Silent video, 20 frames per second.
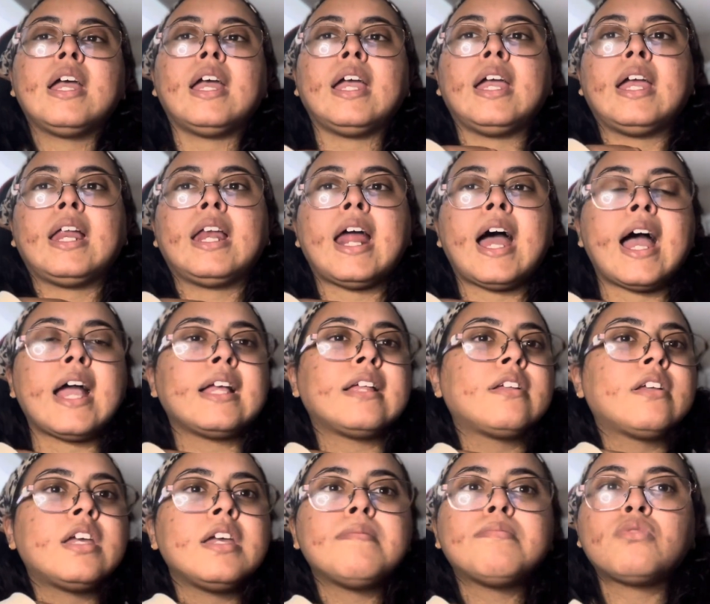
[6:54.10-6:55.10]
and i
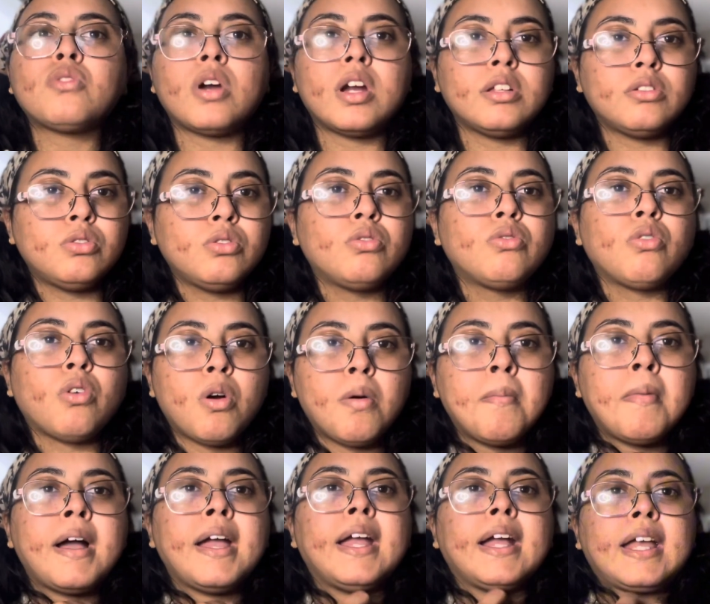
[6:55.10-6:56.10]
keep trying to grow
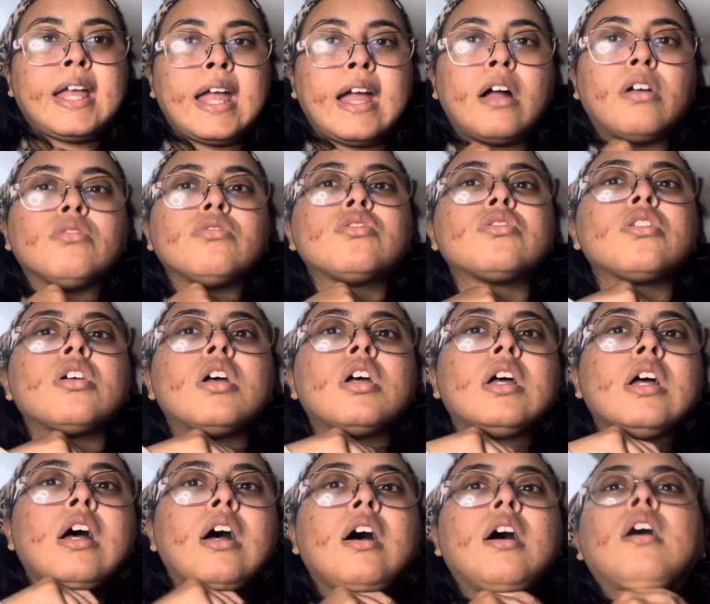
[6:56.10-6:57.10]
my accounts
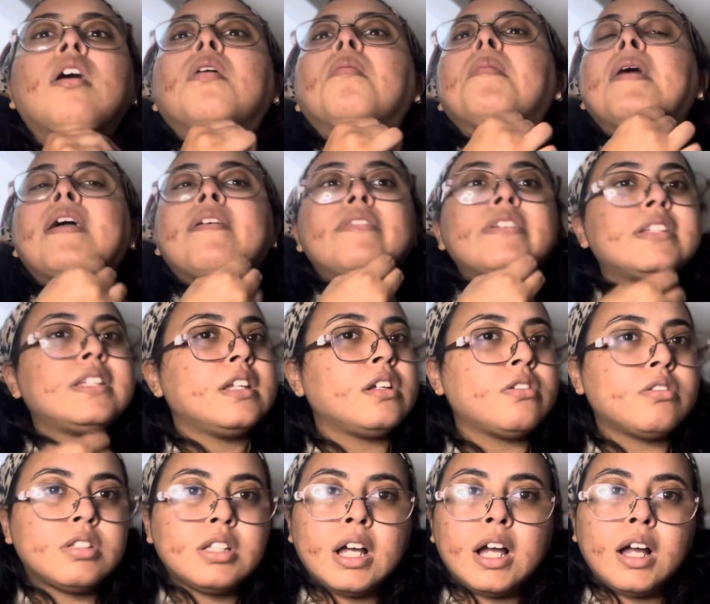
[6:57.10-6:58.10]
um, every
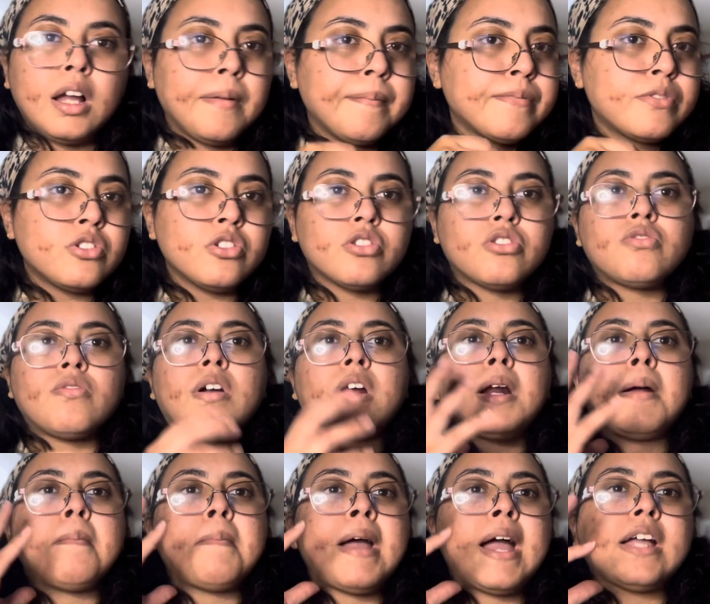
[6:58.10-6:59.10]
single time just trying
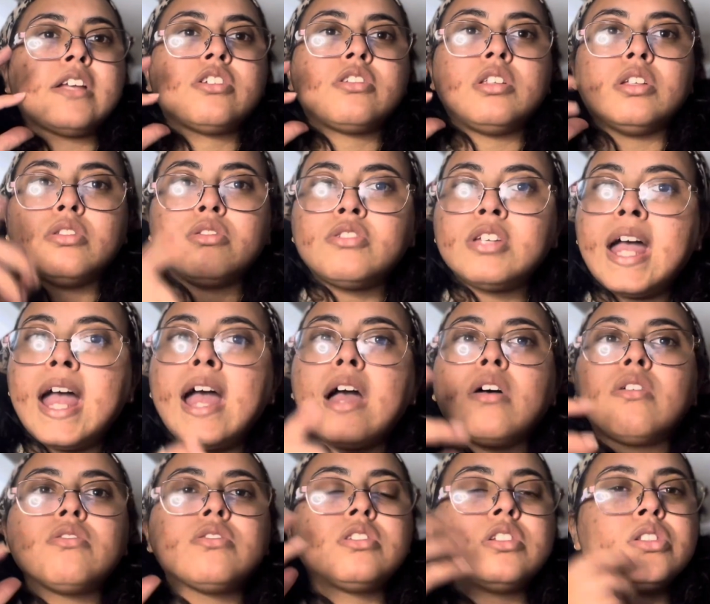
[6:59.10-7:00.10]
to match the
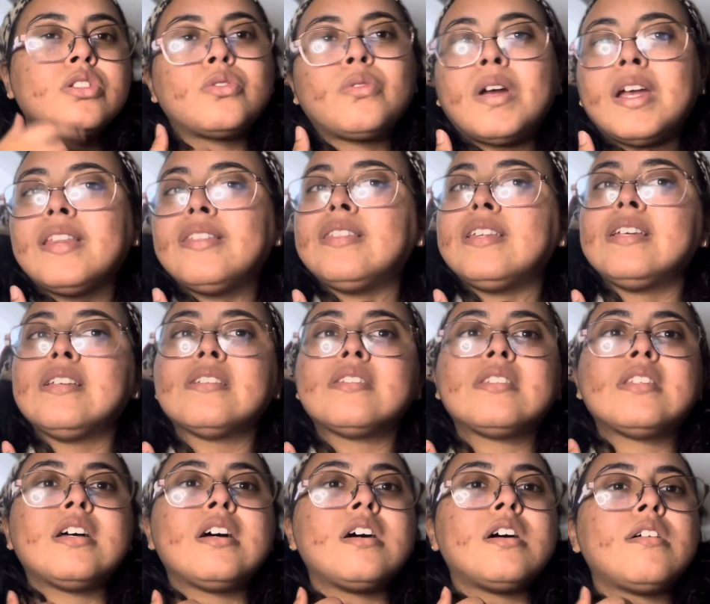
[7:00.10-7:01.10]
trends, the trending
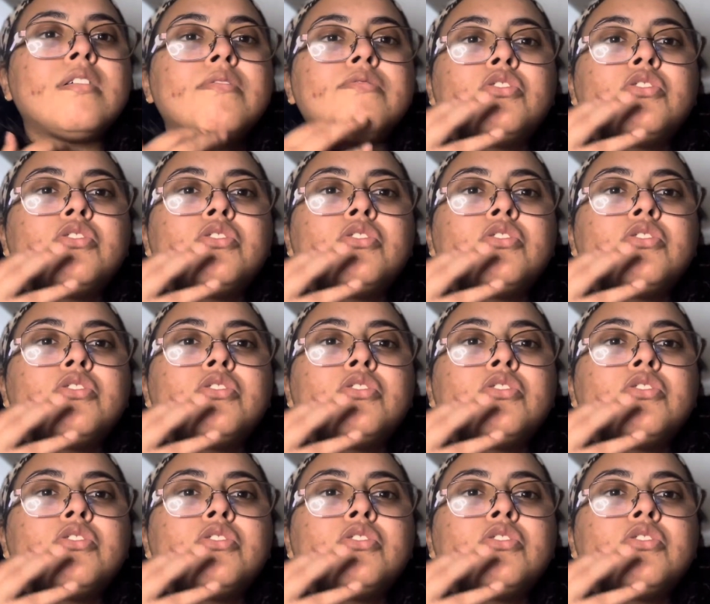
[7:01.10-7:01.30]
stuff